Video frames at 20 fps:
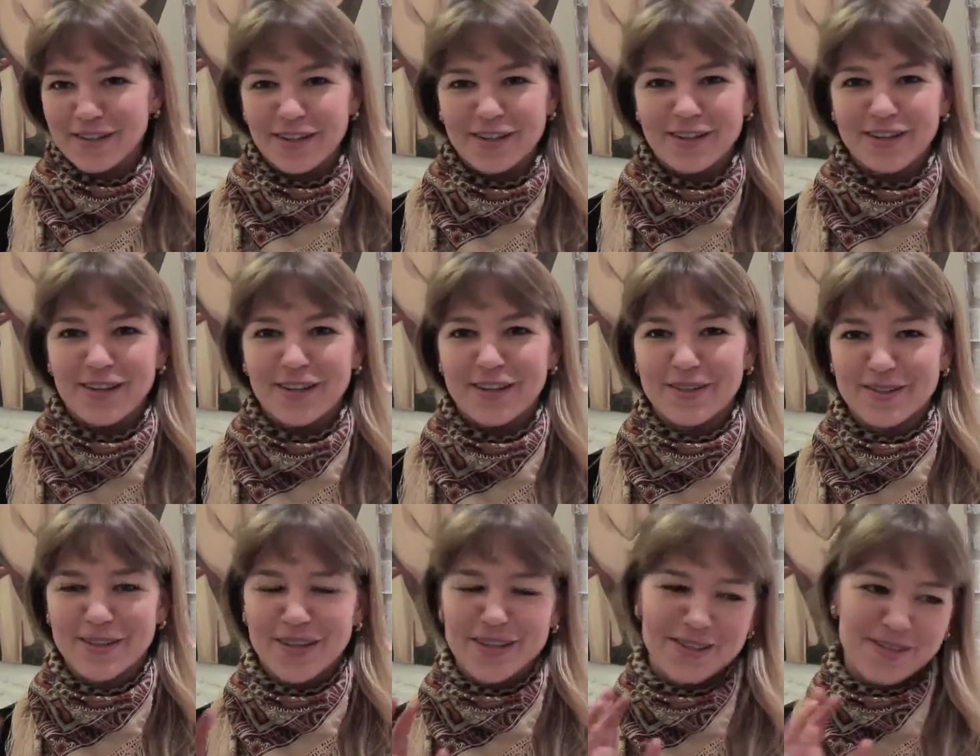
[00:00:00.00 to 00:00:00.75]
and
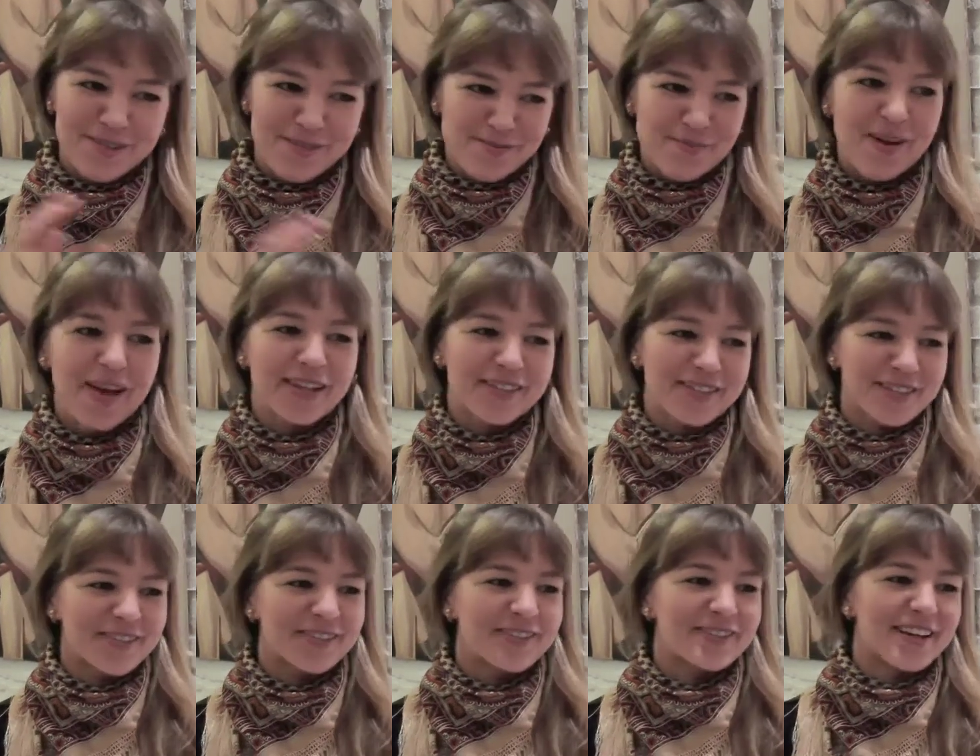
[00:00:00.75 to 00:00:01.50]
then the
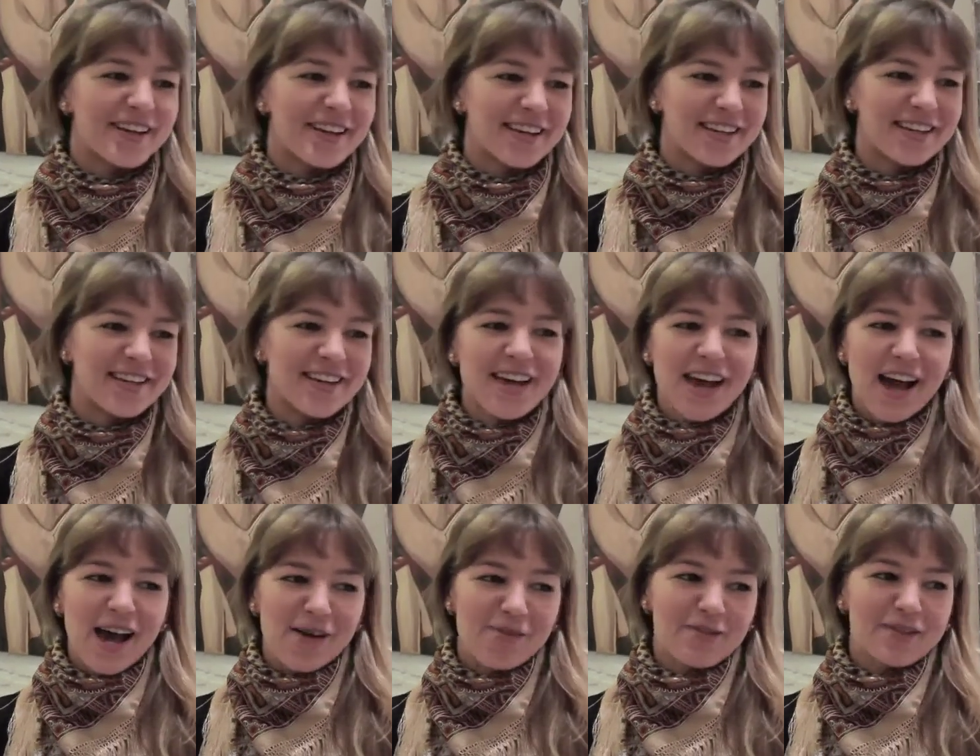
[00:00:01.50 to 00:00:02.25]
pattern, I
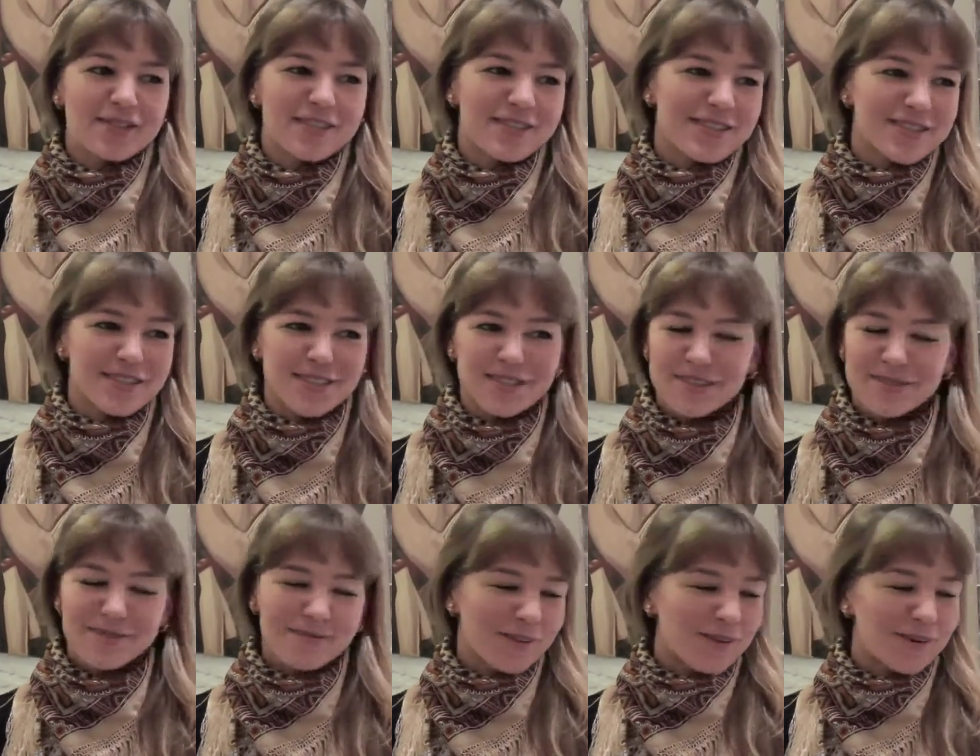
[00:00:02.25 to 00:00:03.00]
was
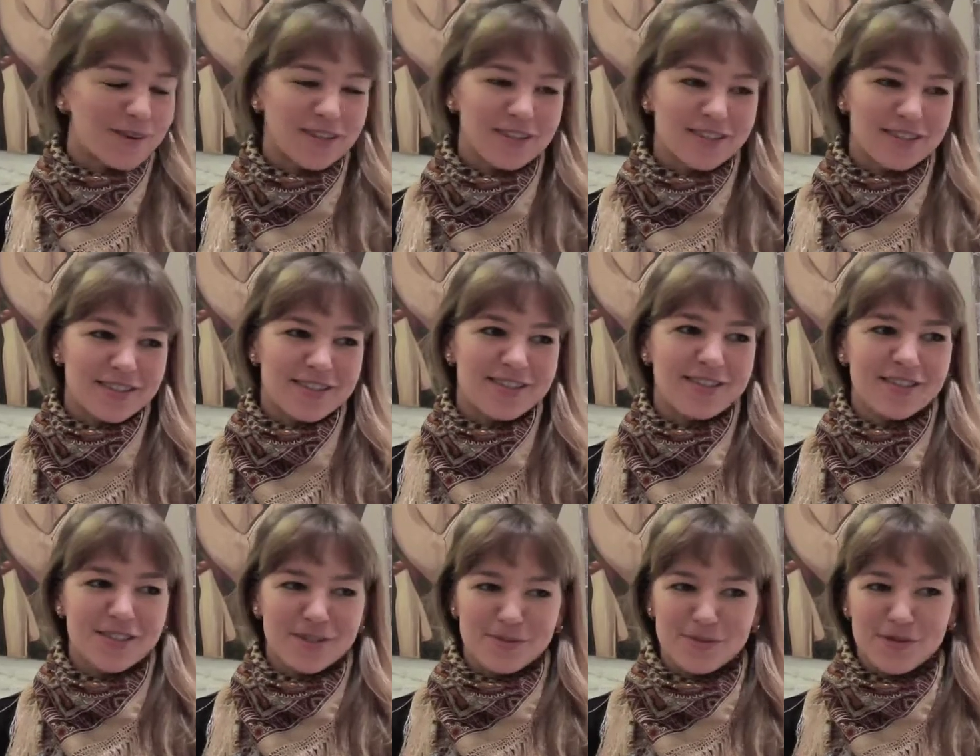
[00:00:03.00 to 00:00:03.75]
learning the
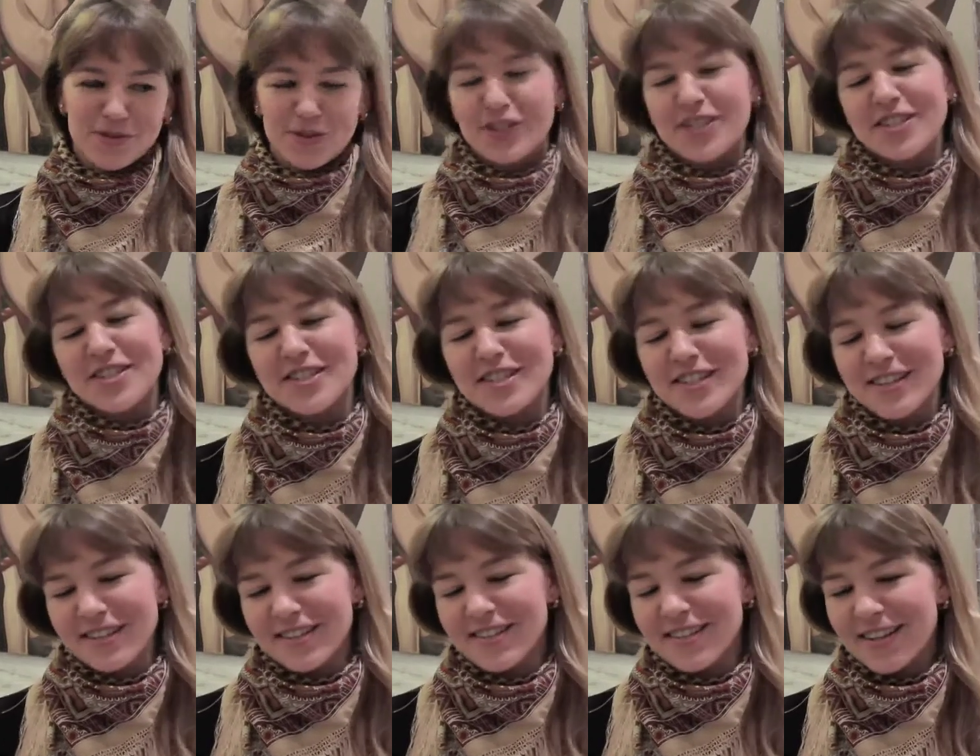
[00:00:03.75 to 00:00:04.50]
seamstress
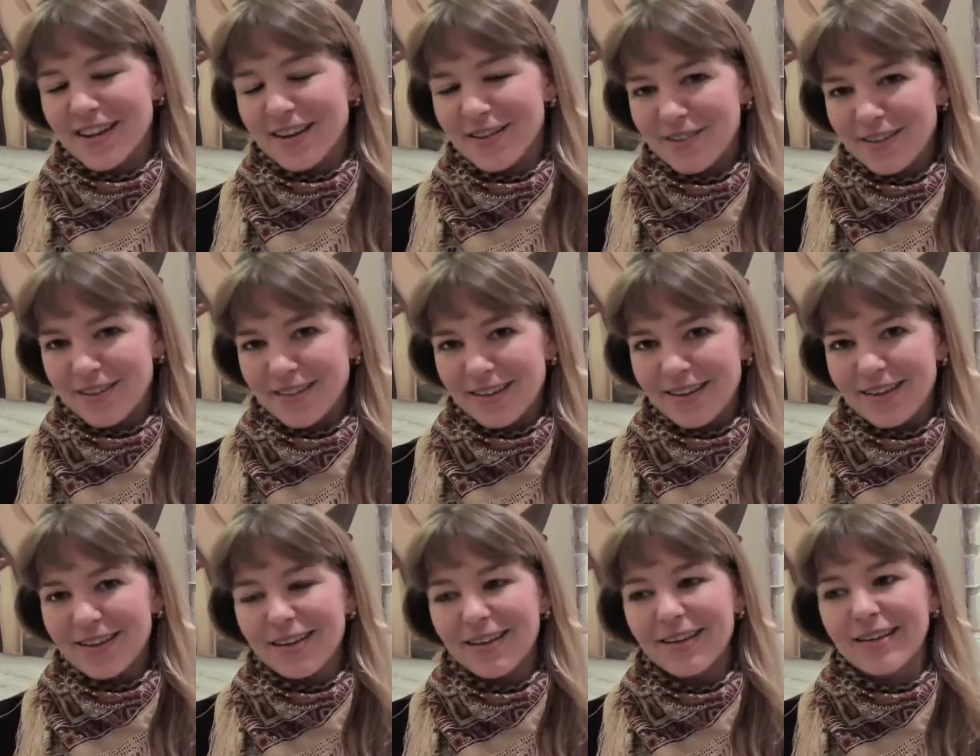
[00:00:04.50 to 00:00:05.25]
skills and
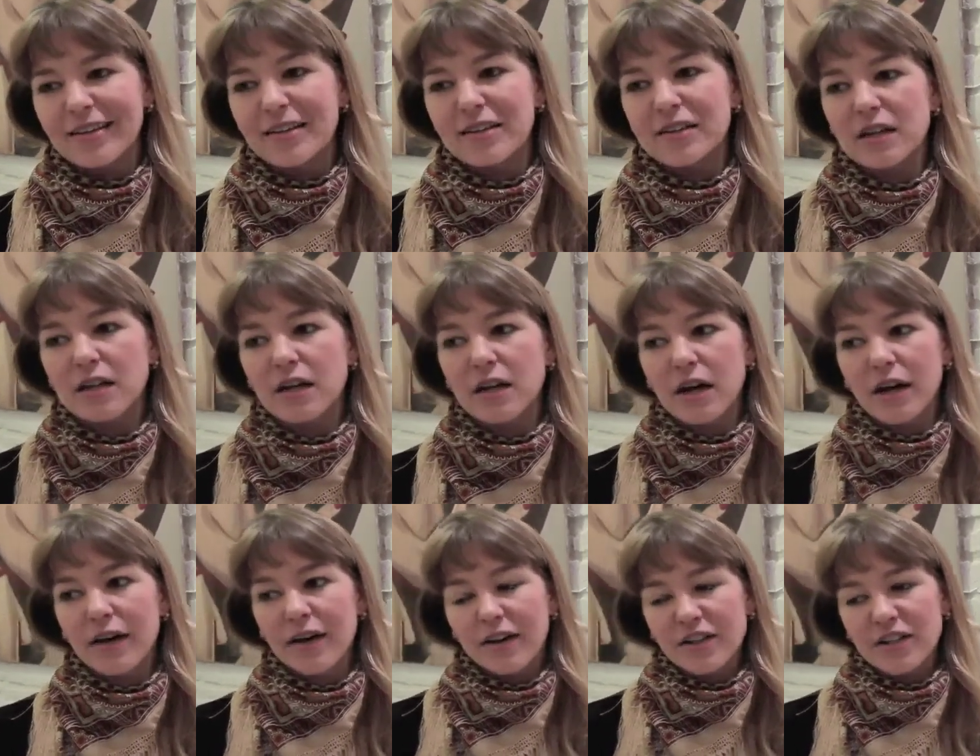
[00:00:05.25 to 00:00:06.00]
everything, and
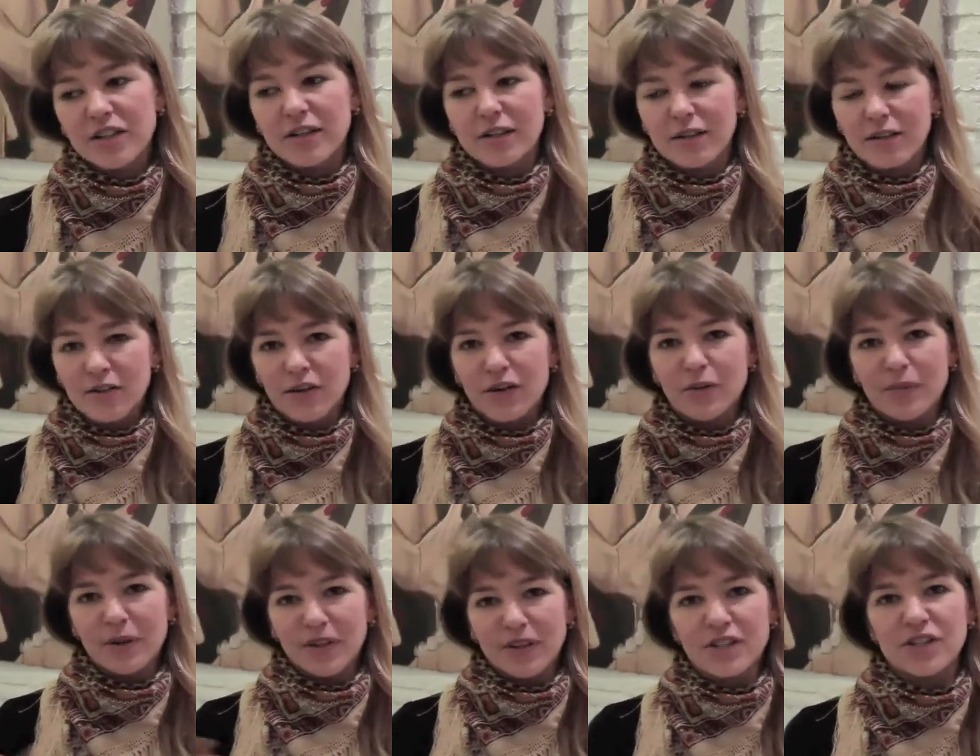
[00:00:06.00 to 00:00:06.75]
I actually
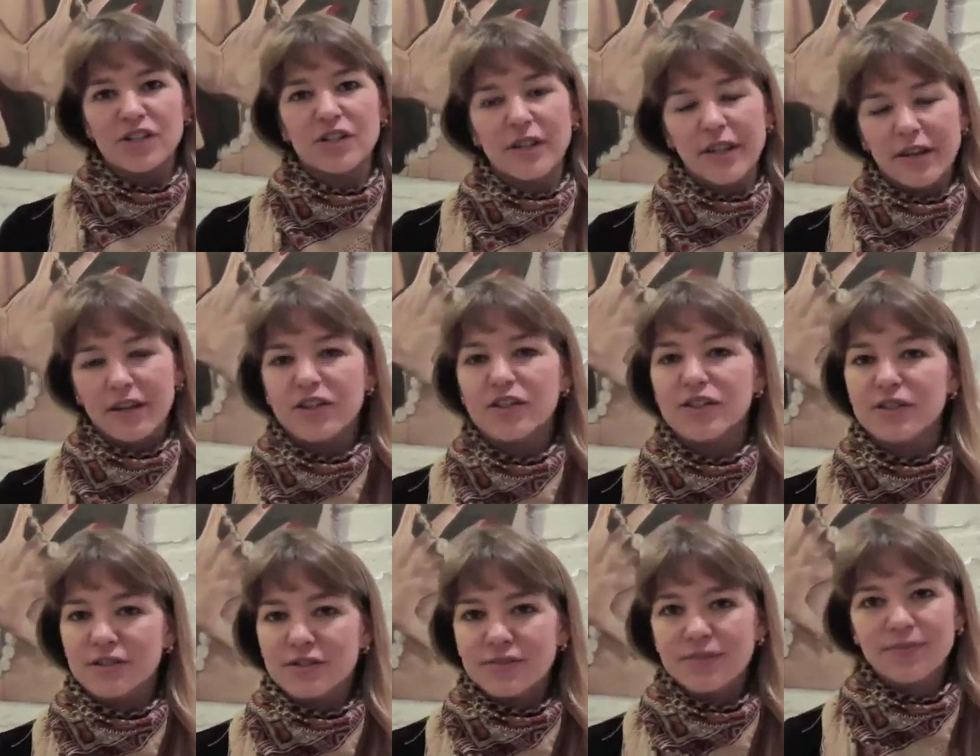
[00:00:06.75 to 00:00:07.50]
learned by each
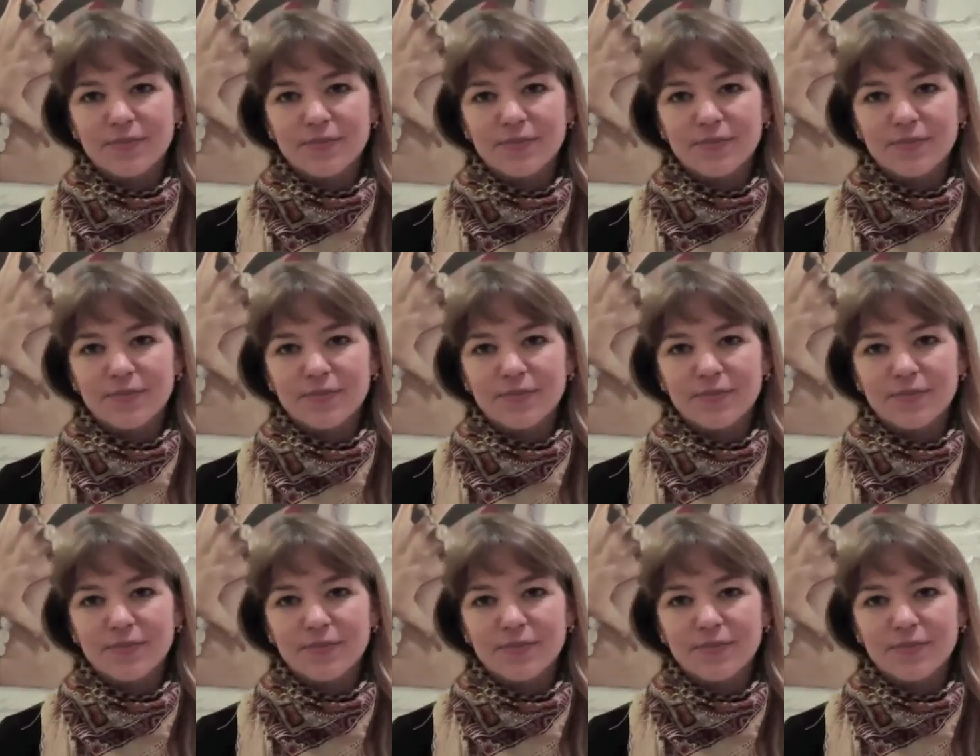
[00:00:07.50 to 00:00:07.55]
collection.